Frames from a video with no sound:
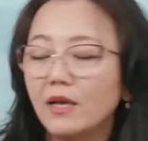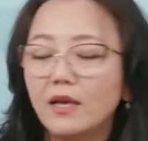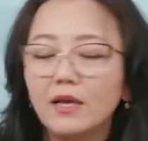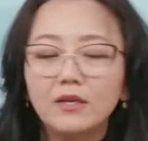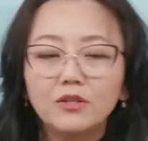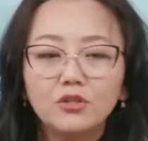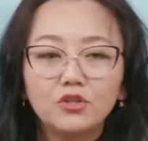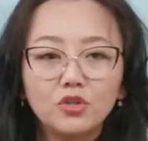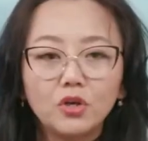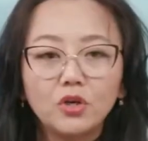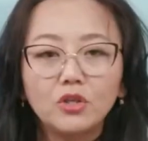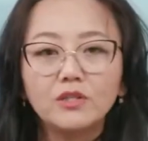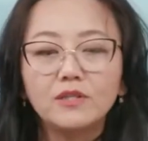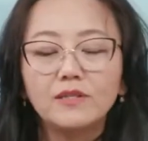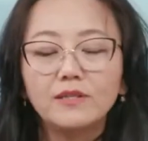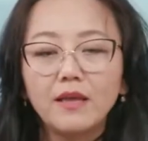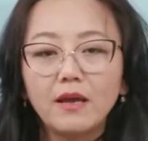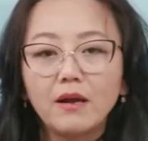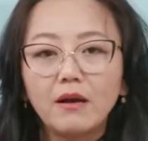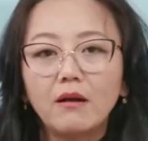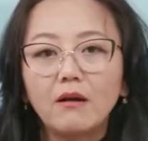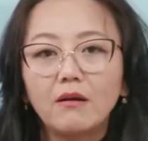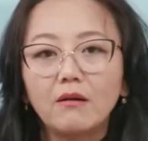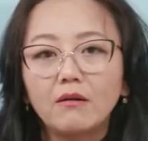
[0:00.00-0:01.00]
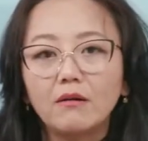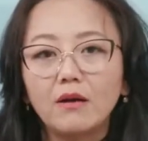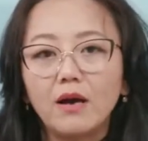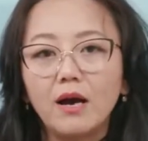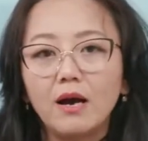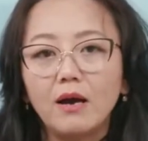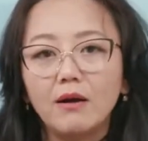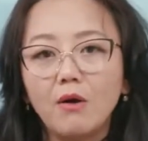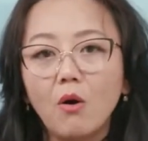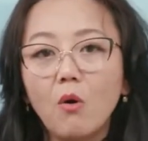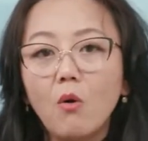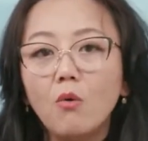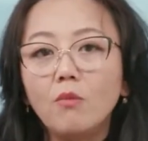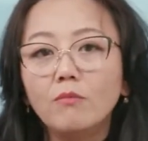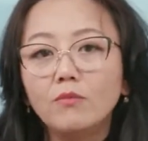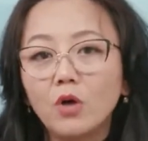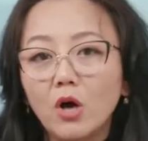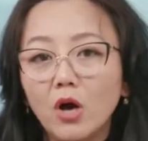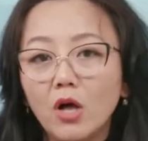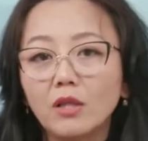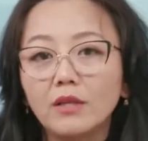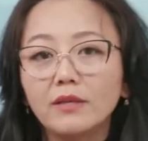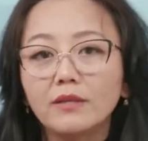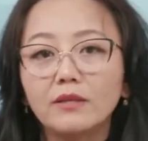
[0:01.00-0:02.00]
starts their
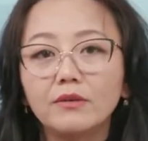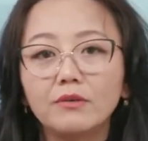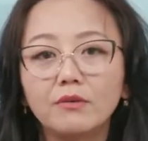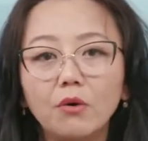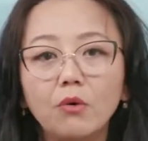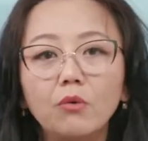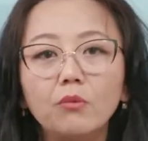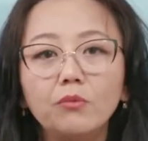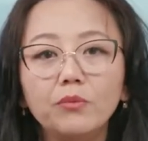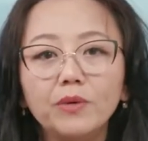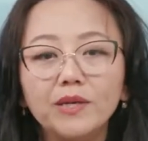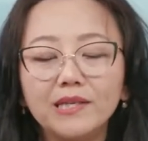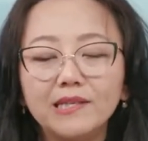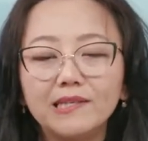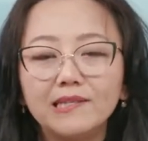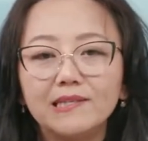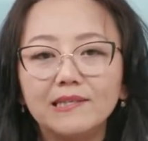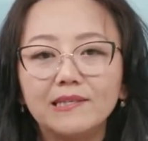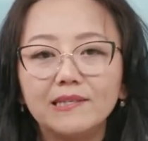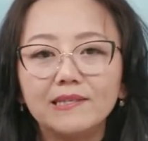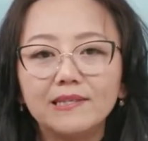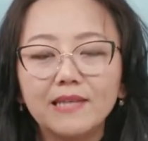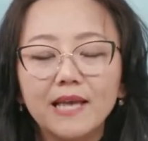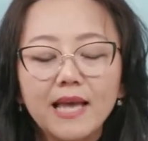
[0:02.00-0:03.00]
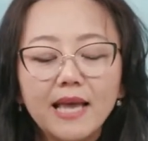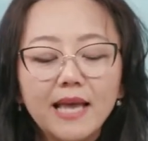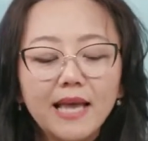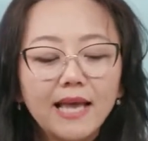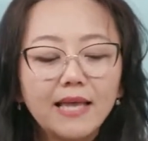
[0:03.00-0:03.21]
calling their own witnesses.